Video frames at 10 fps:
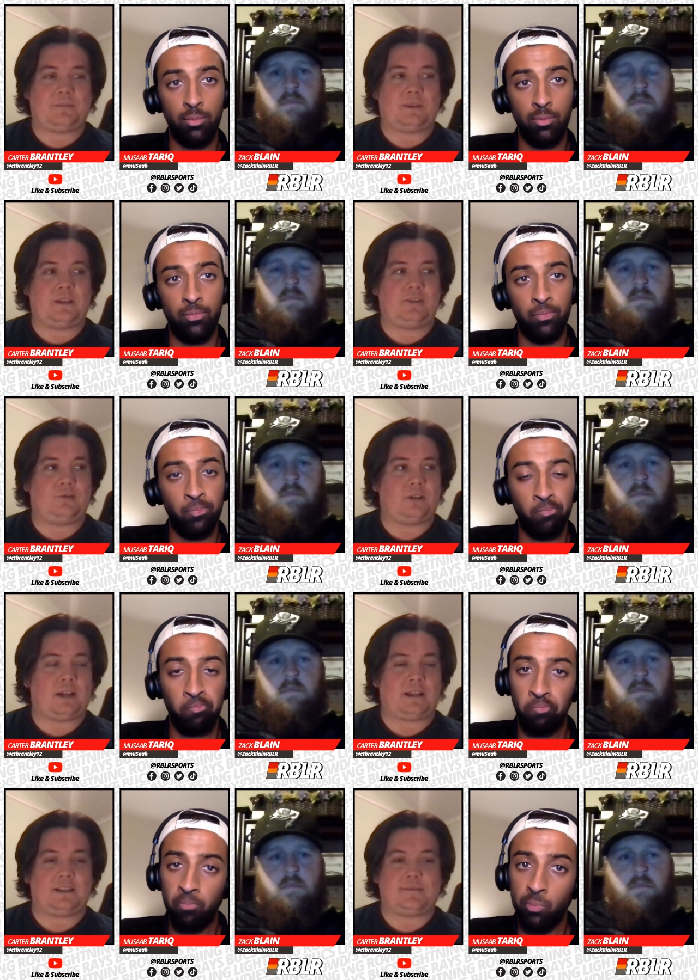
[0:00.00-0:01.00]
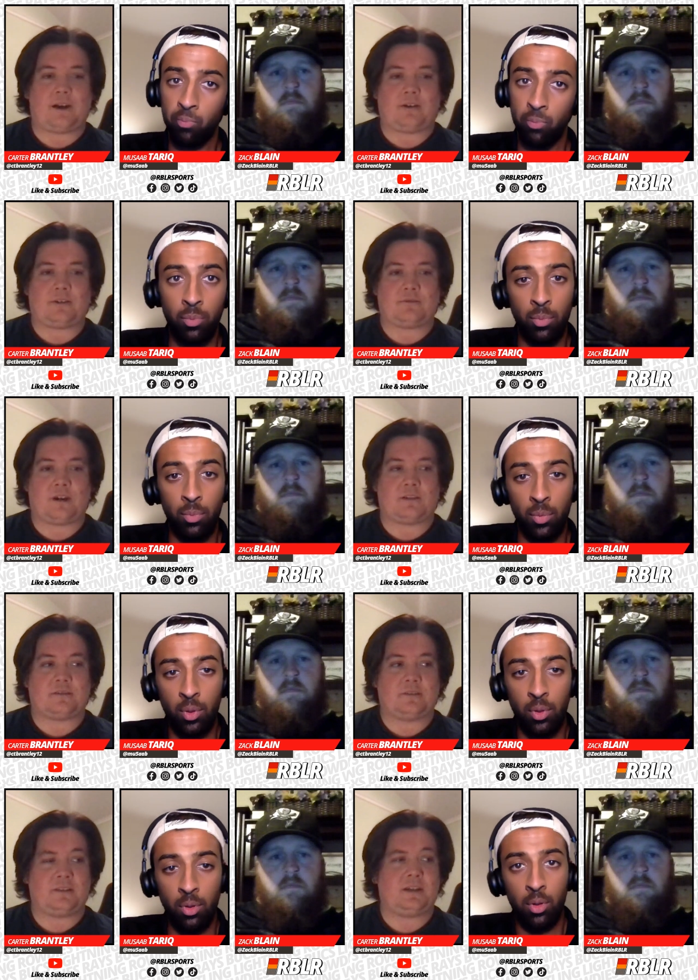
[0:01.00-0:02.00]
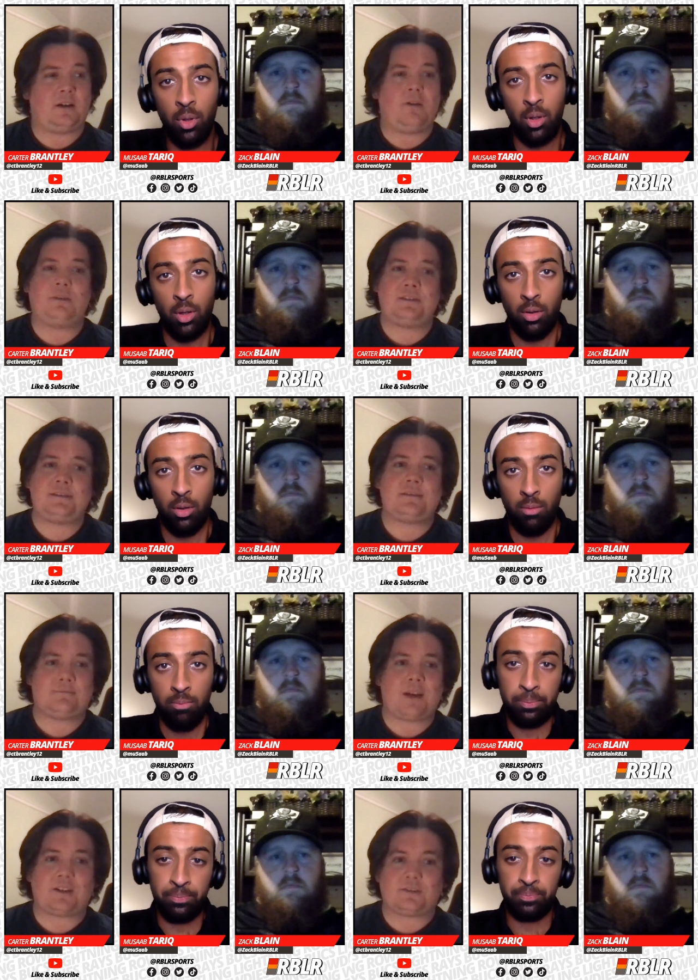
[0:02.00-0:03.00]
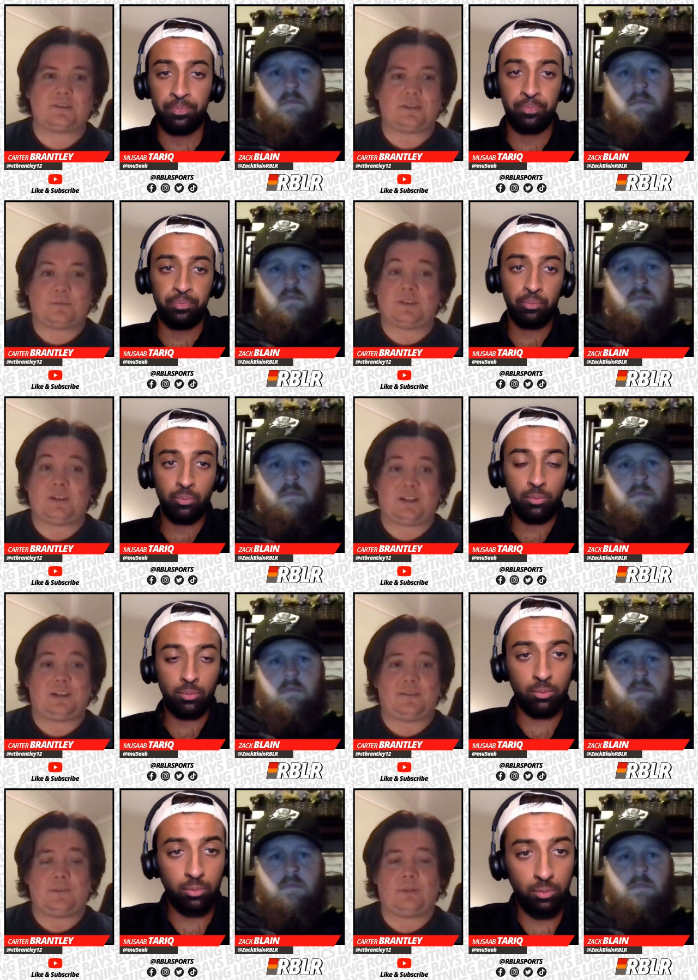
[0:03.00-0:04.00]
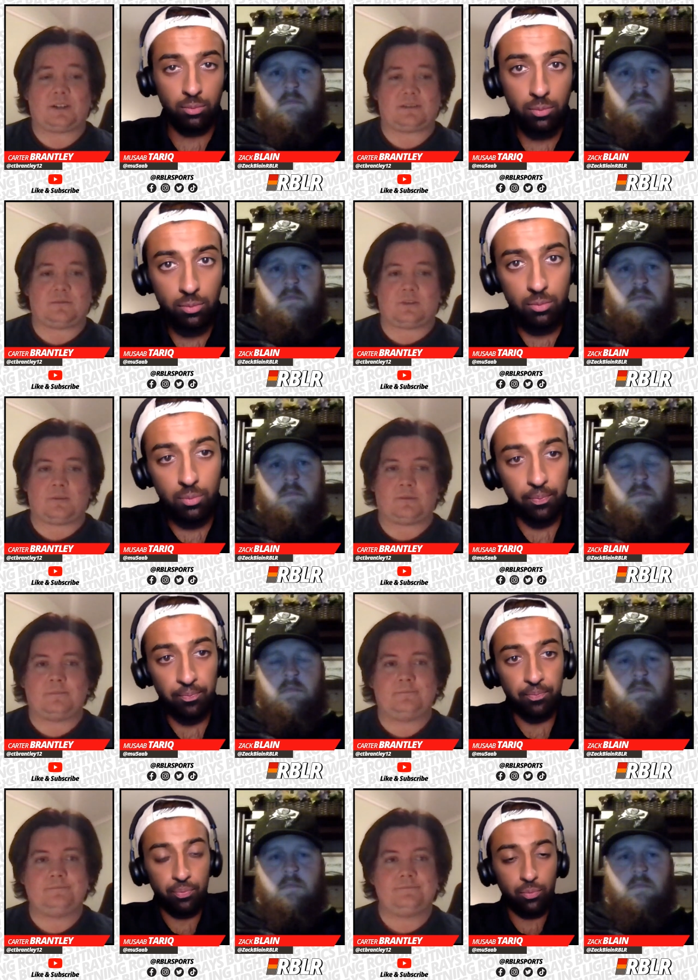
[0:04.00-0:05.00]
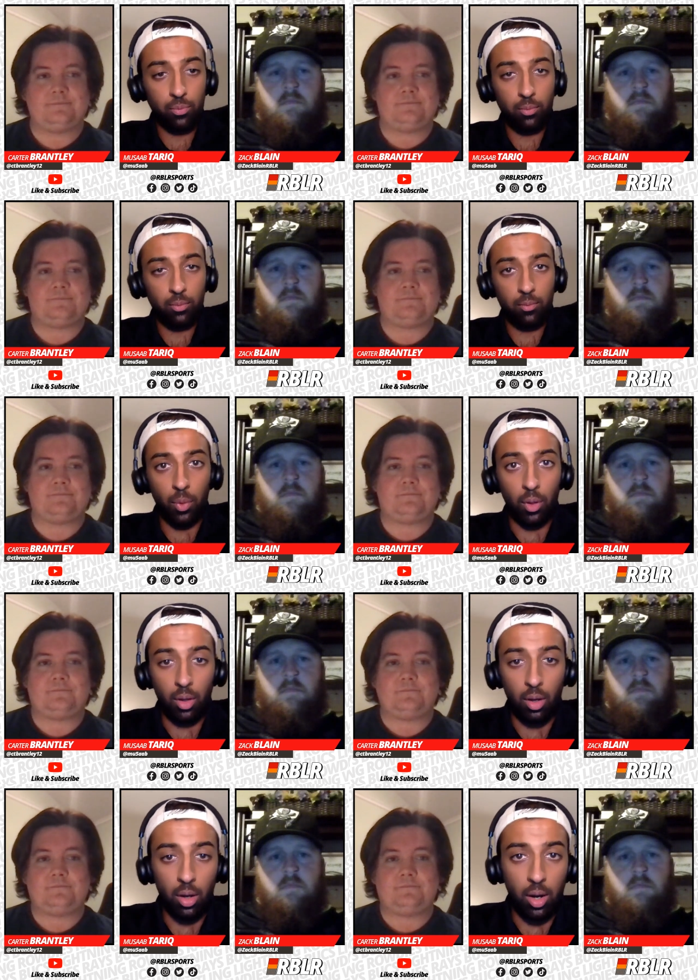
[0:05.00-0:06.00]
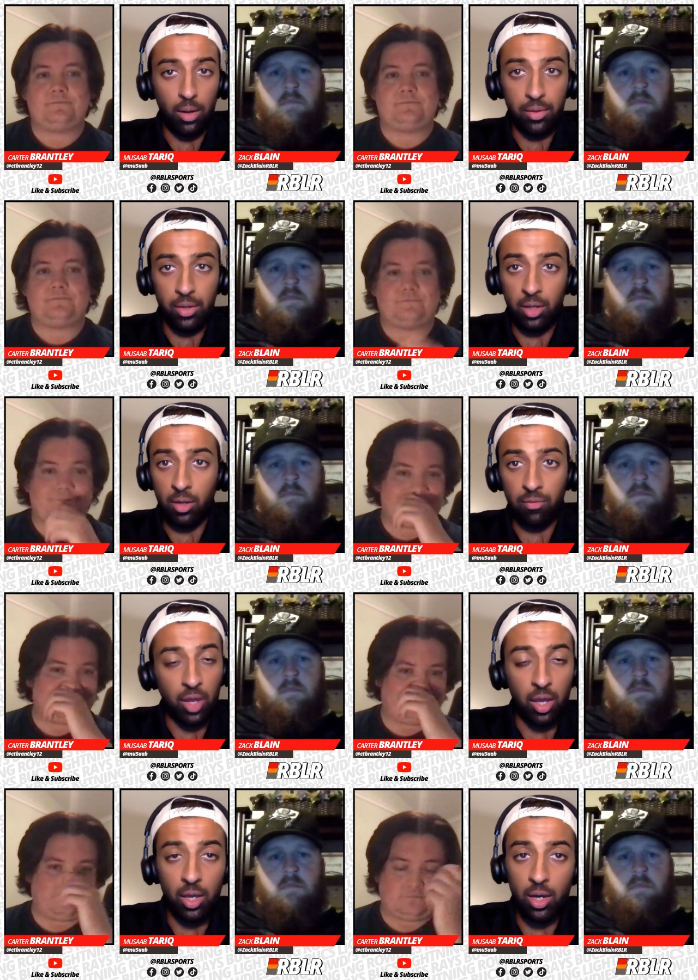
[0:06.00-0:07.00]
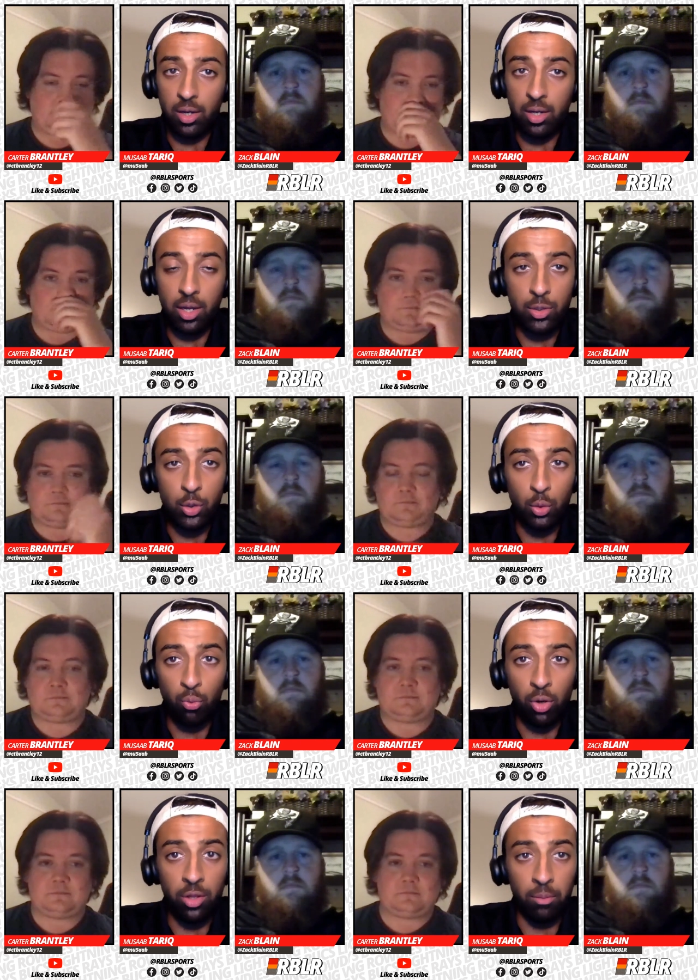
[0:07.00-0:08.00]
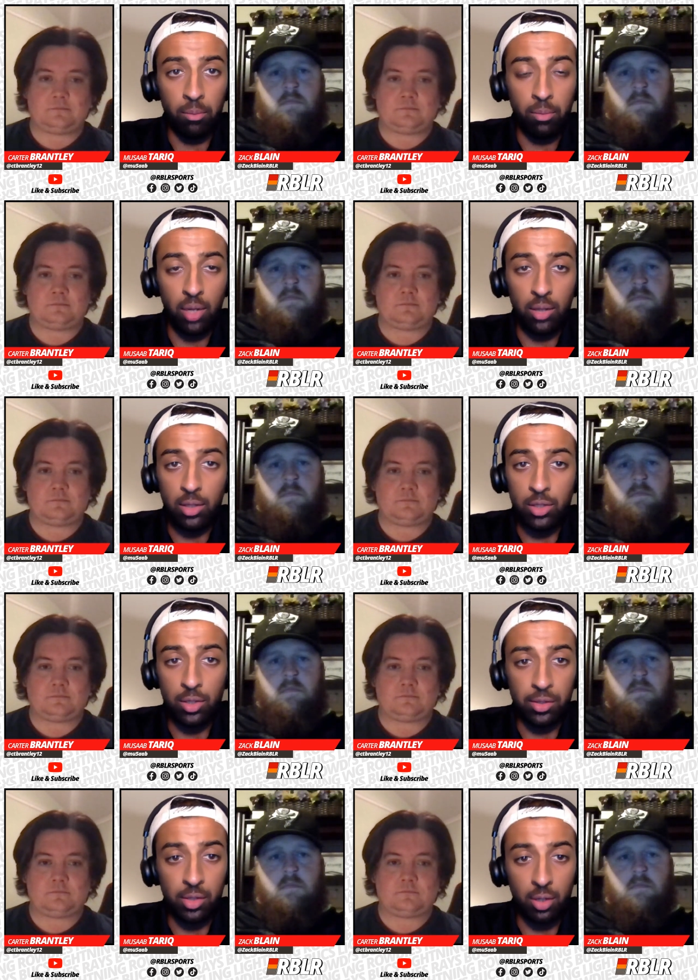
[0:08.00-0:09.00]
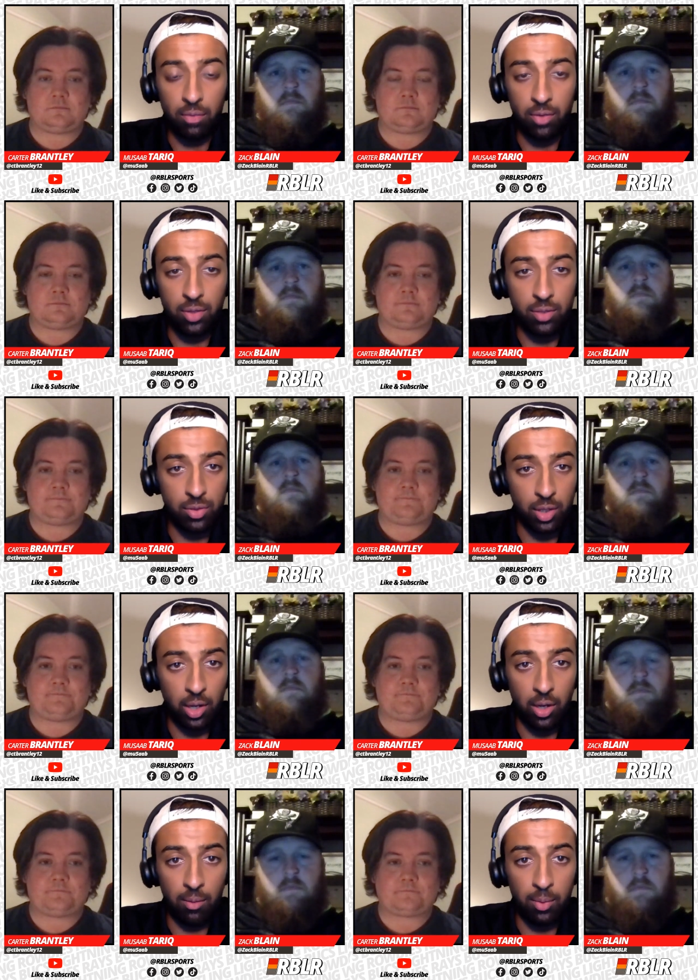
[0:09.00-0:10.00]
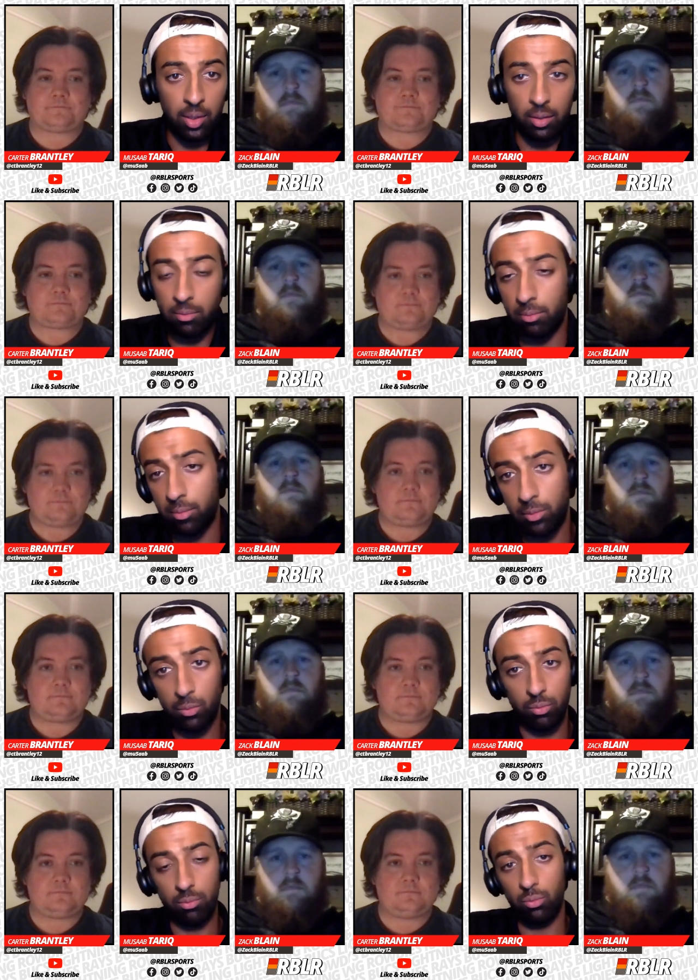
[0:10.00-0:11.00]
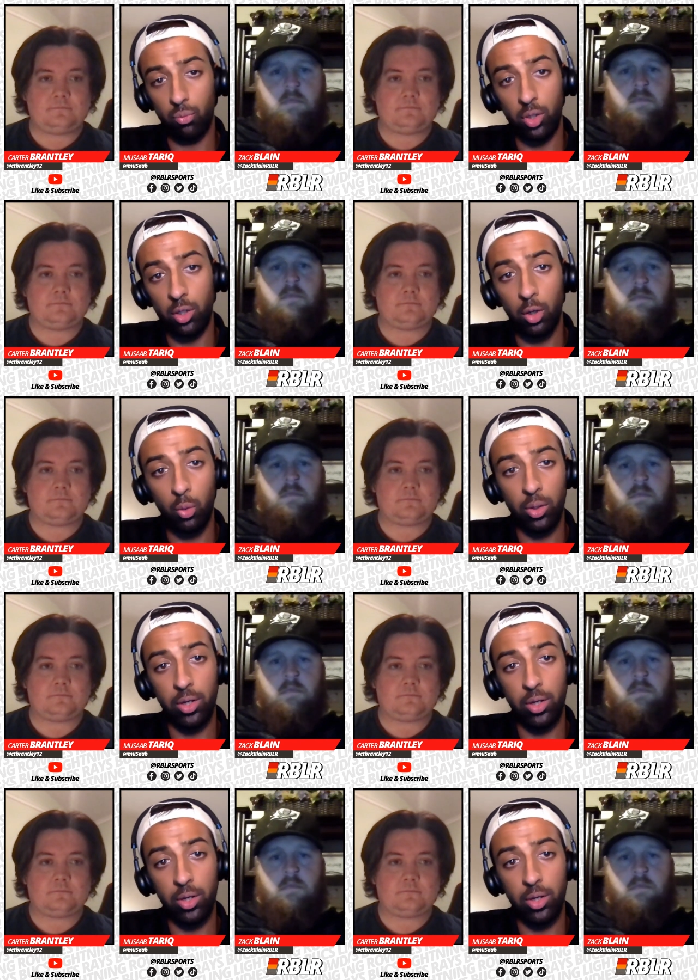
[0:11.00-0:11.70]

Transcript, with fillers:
Speaker 1: something that you look at this Falcons roster and think, oh, this is actually something that could give the Bucs some trouble?
Speaker 2: I think if they uh, get into a rhythm, at least on the offensive side, I mean, we know what